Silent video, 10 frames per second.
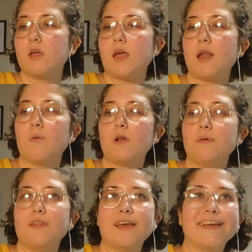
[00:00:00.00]
And I want to
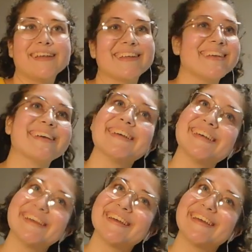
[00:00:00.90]
be like,
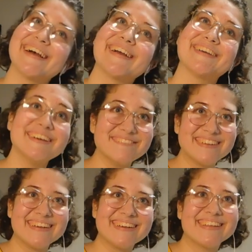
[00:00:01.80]
good
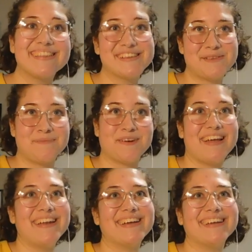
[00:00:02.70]
evening, this is
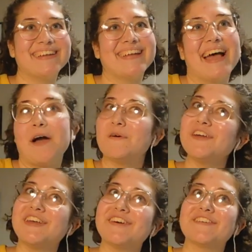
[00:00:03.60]
Brianna, how are
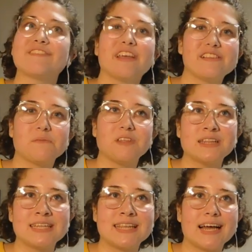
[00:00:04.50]
you? Like, something
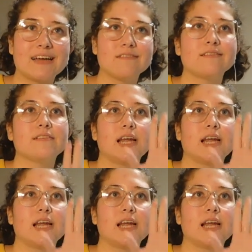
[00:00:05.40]
like that.